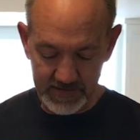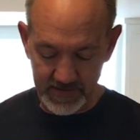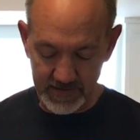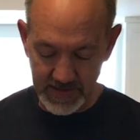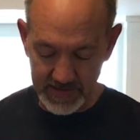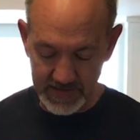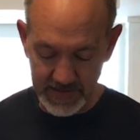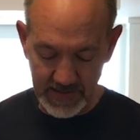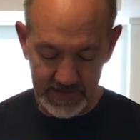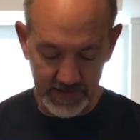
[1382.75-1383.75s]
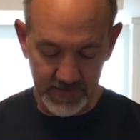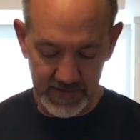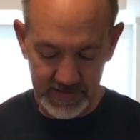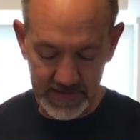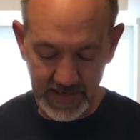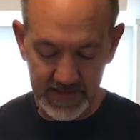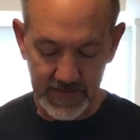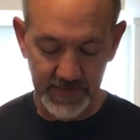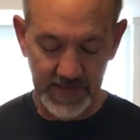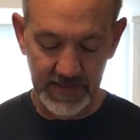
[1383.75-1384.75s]
start that today is I want to take
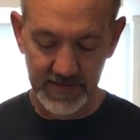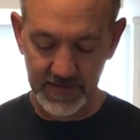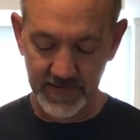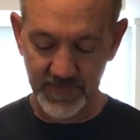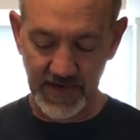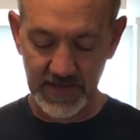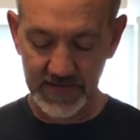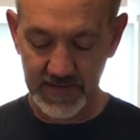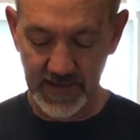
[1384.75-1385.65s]
some of this to some friends.